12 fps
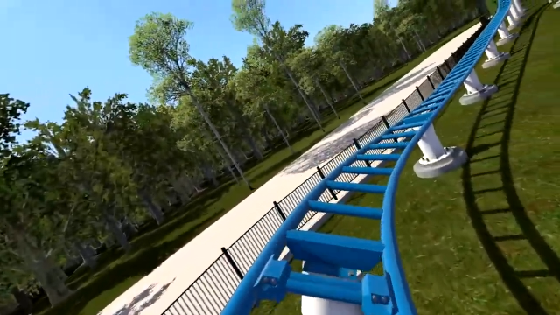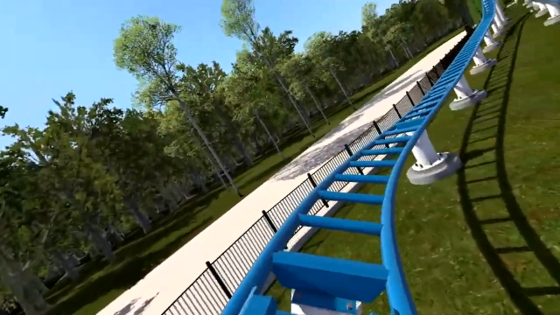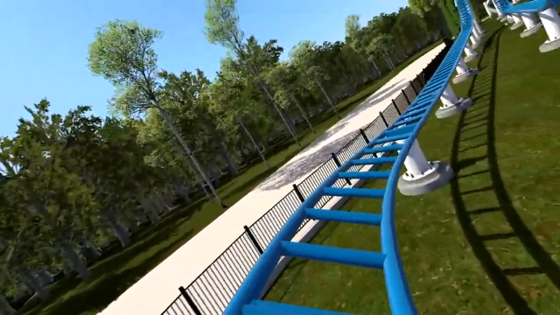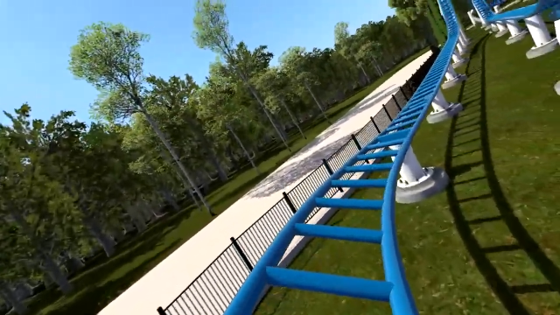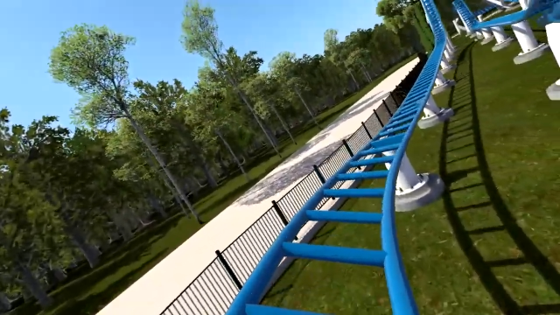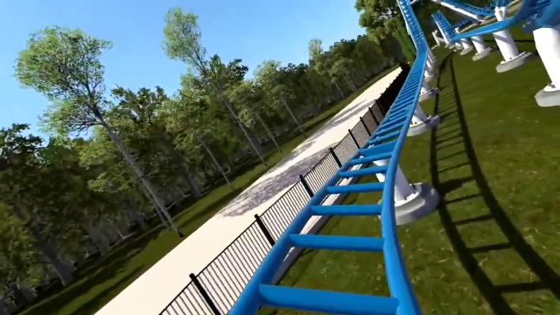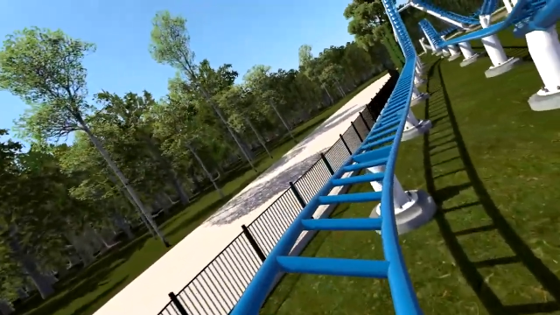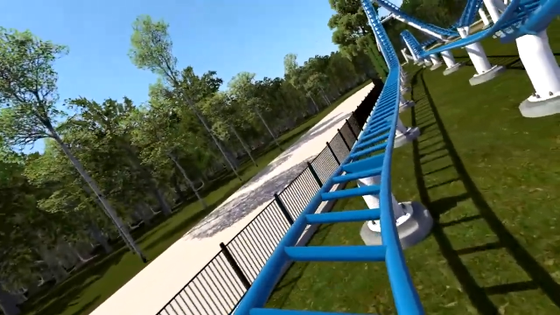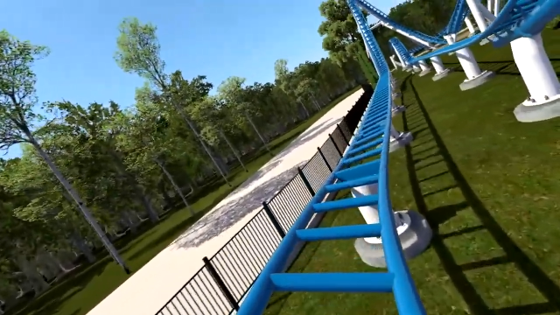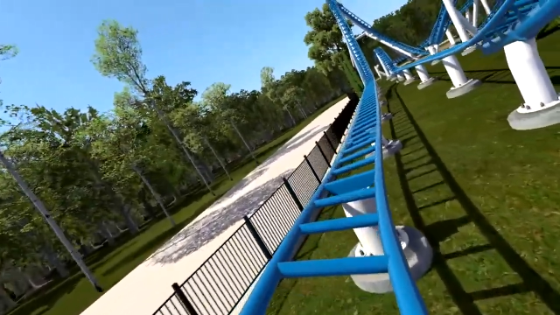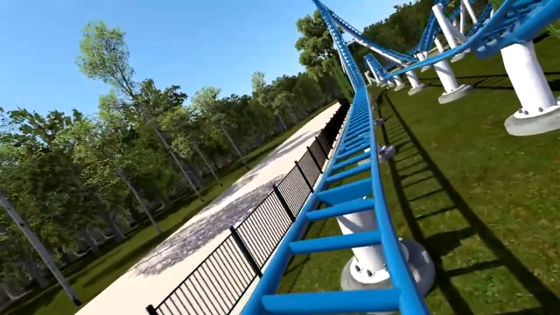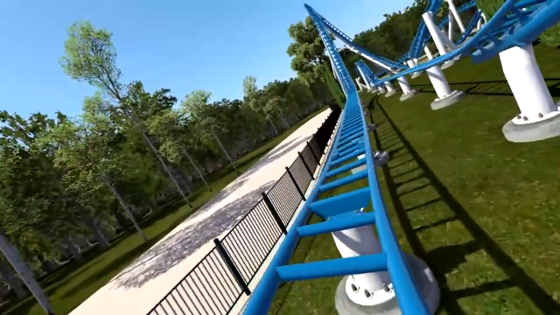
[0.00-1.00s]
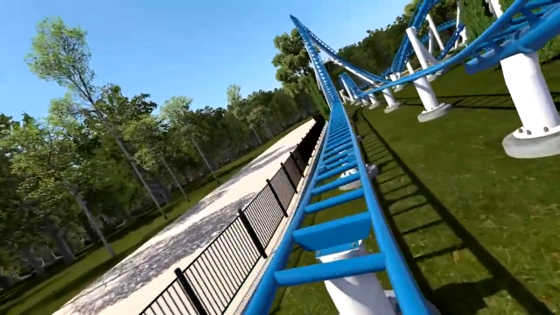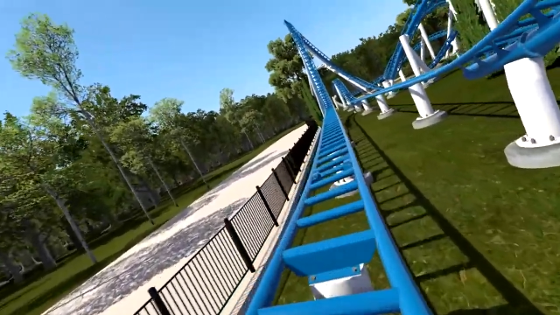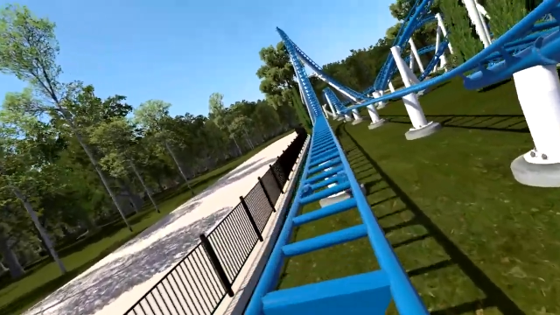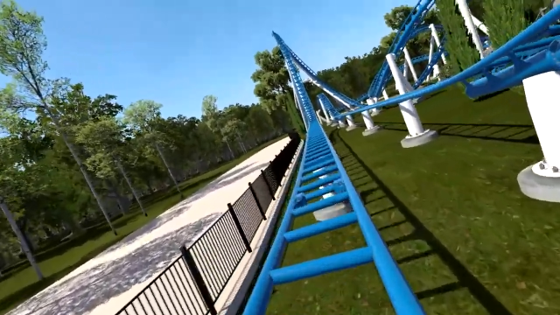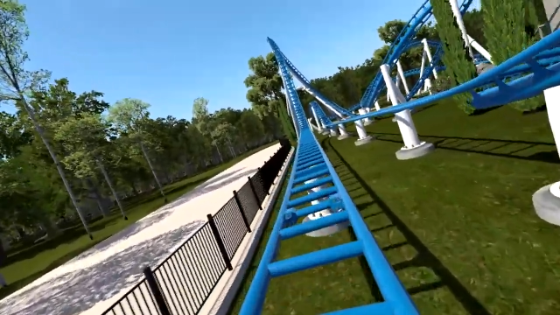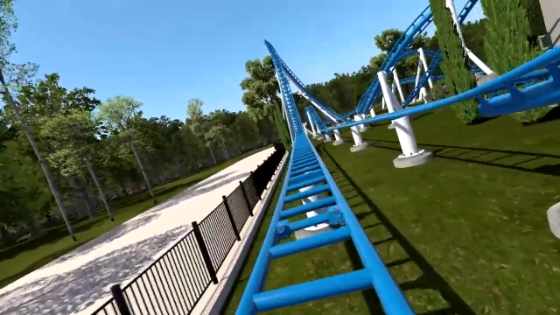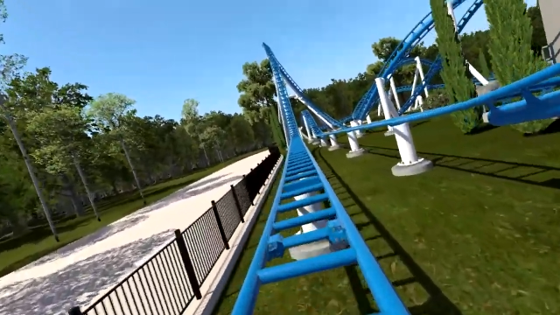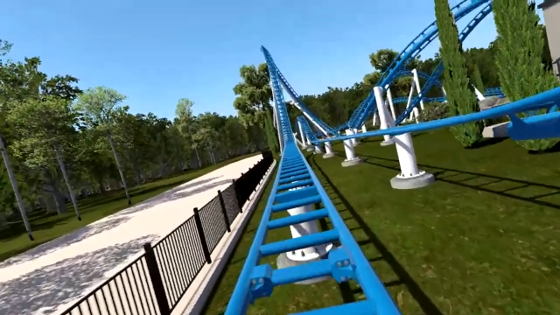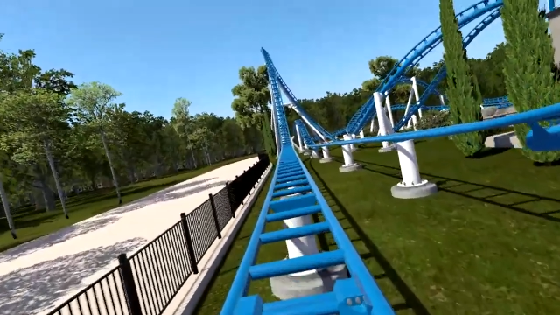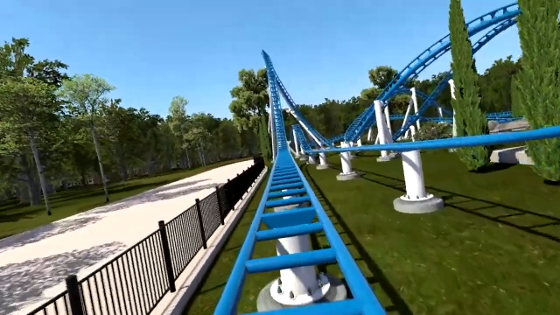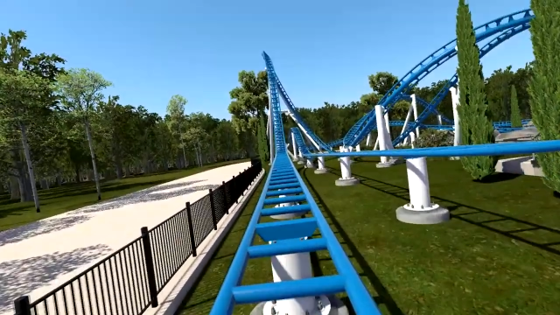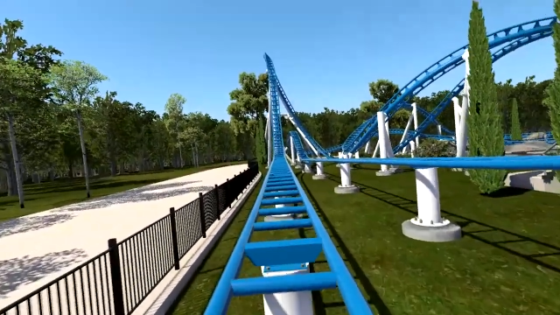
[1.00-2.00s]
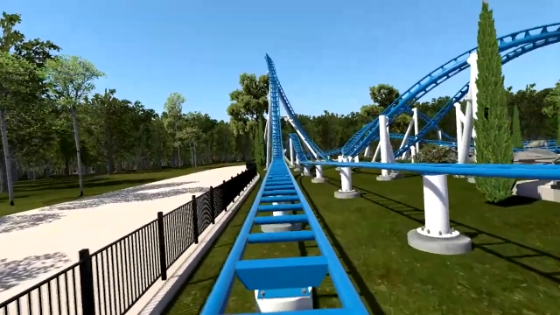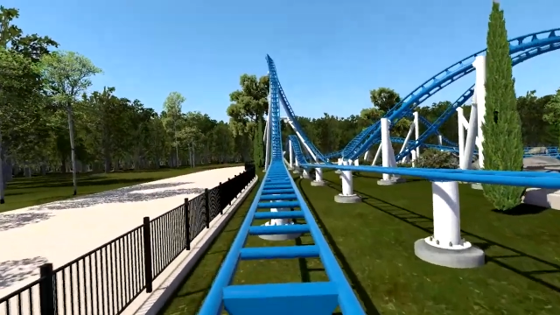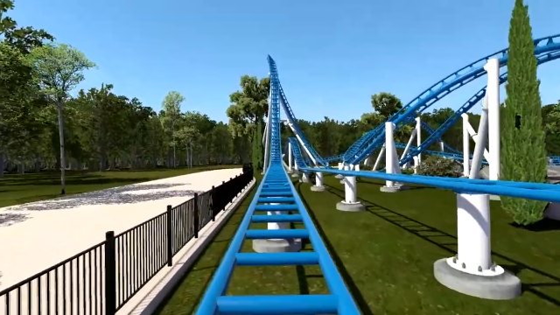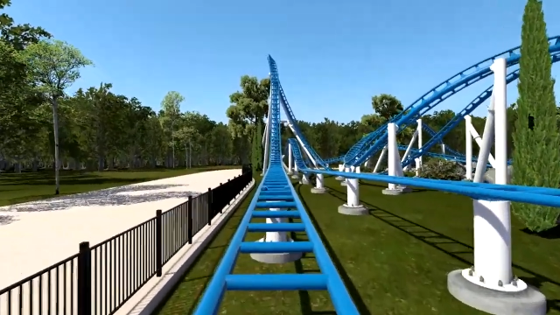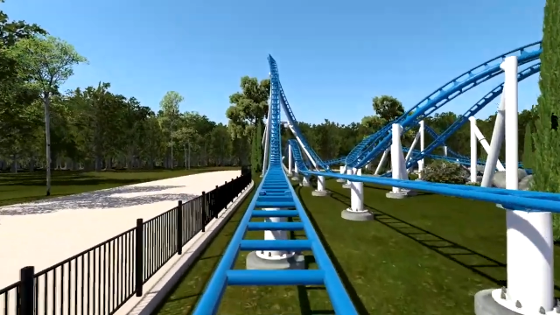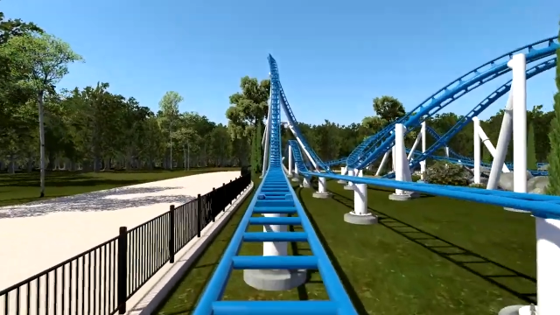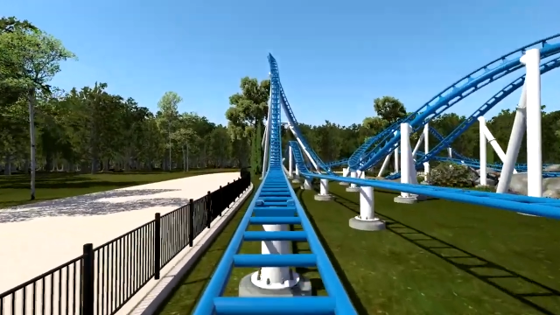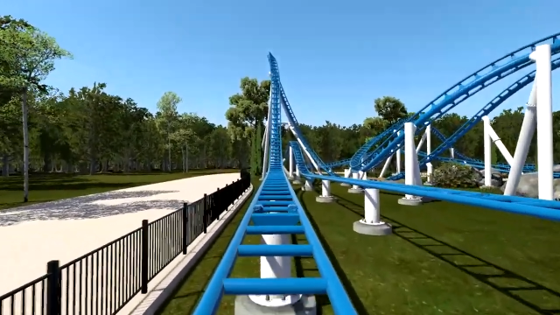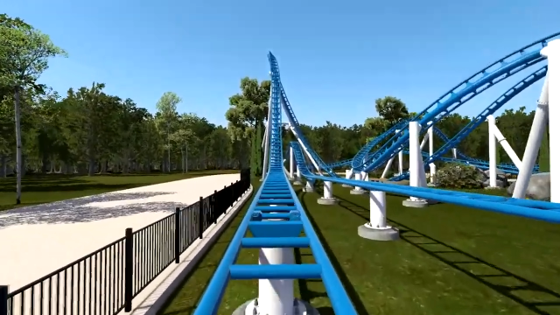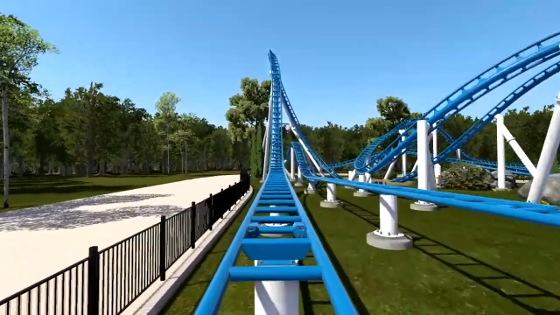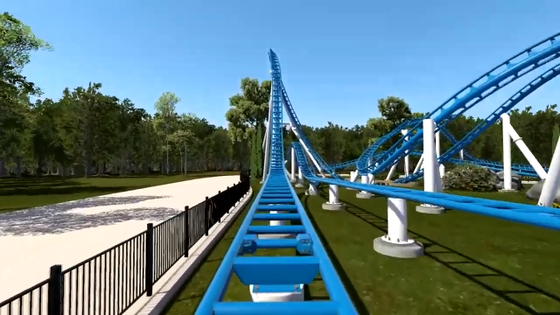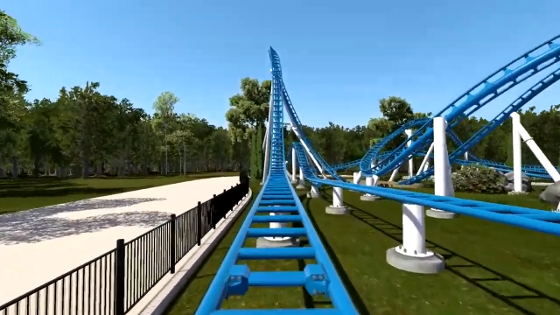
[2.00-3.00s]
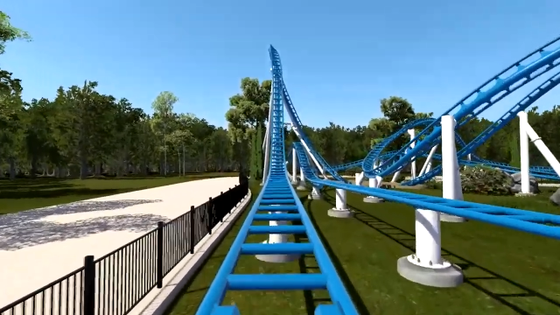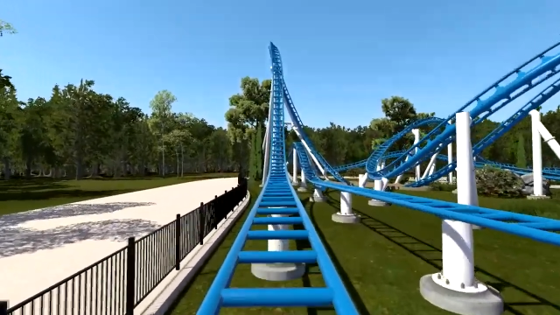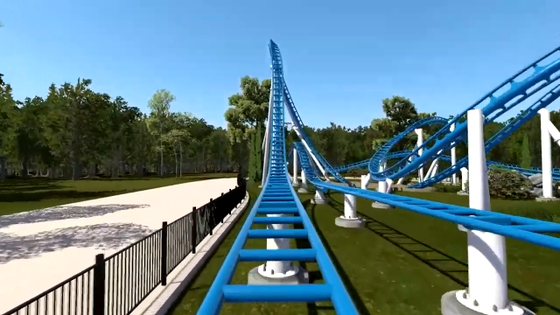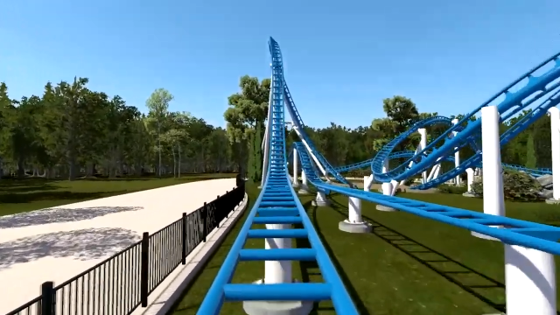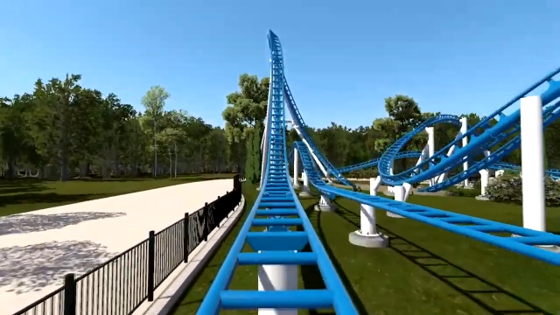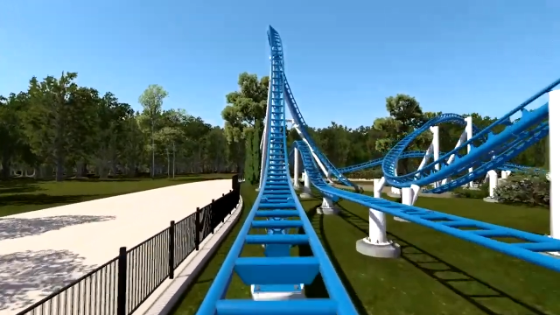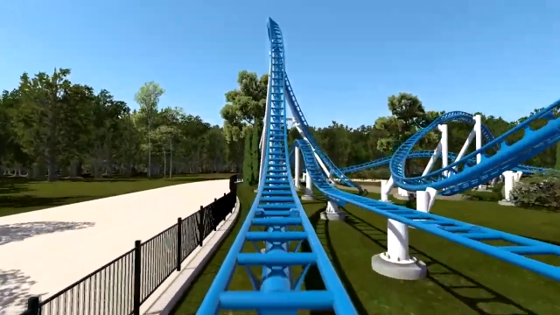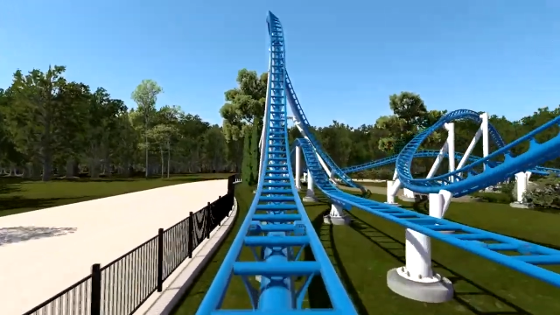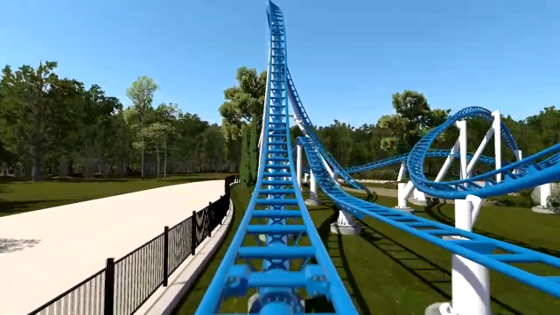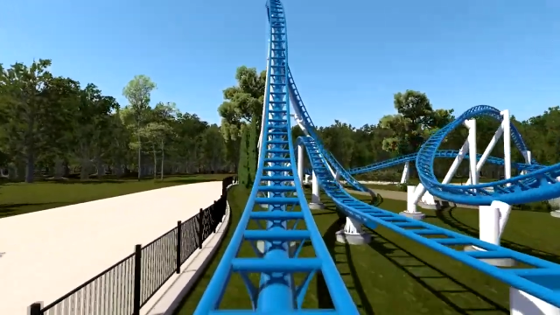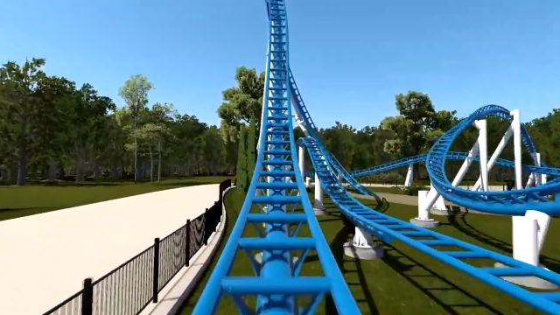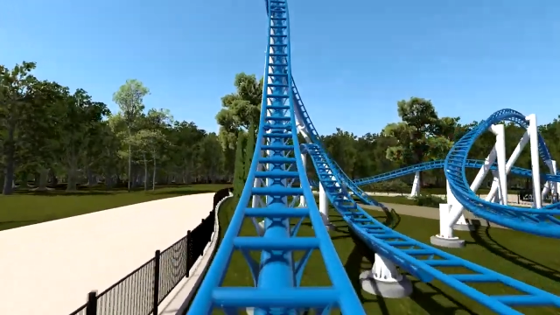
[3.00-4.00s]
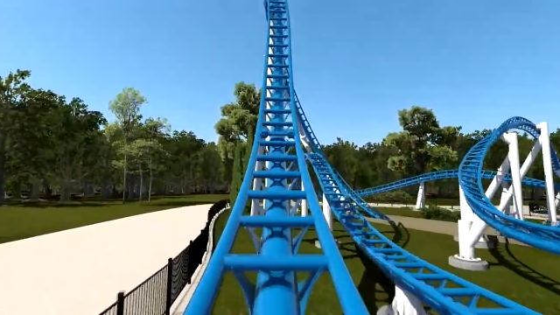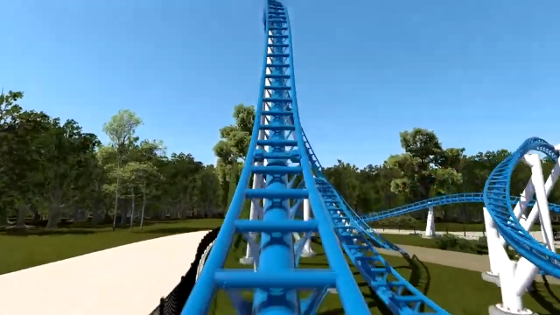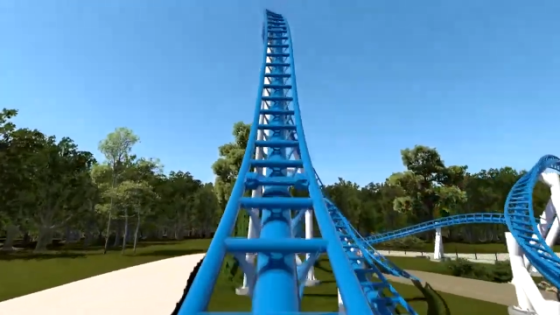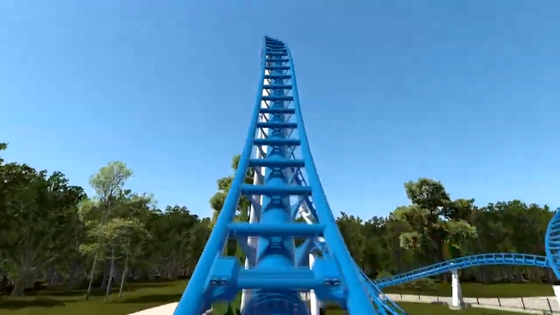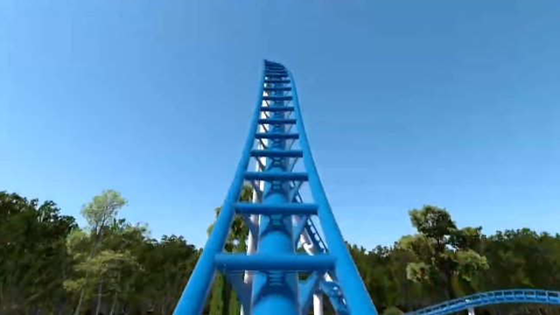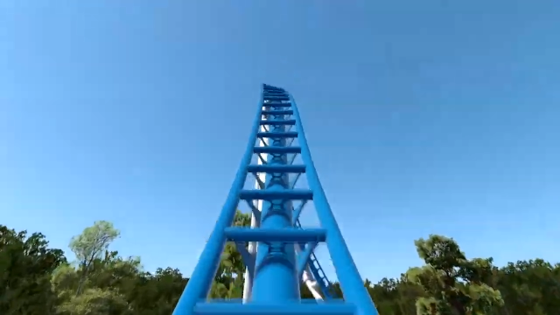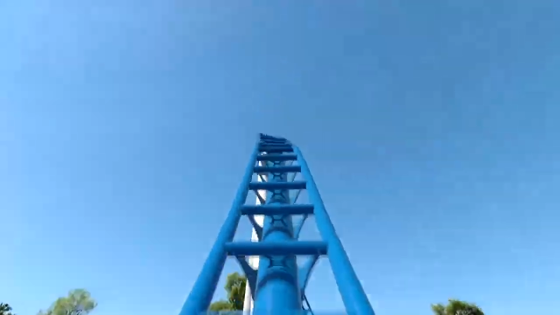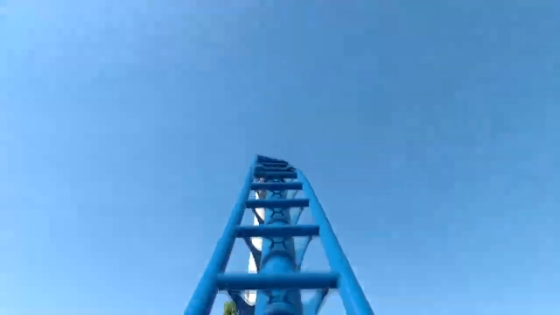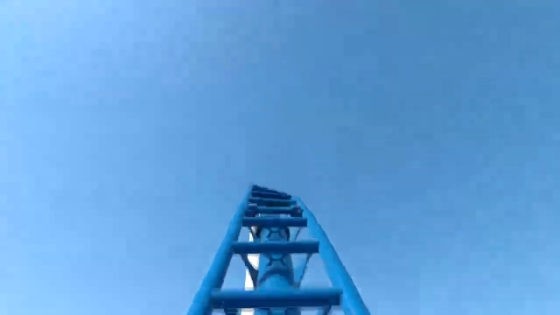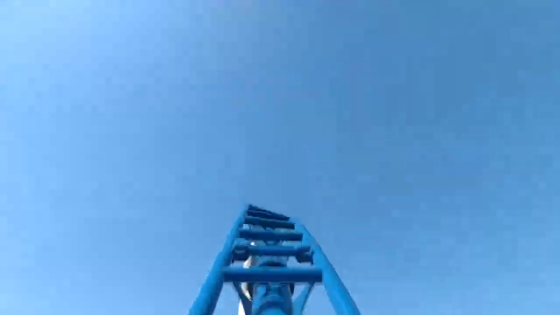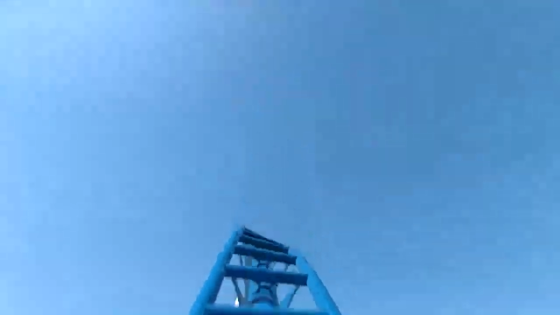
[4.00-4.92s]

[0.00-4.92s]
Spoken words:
(no speaker visible)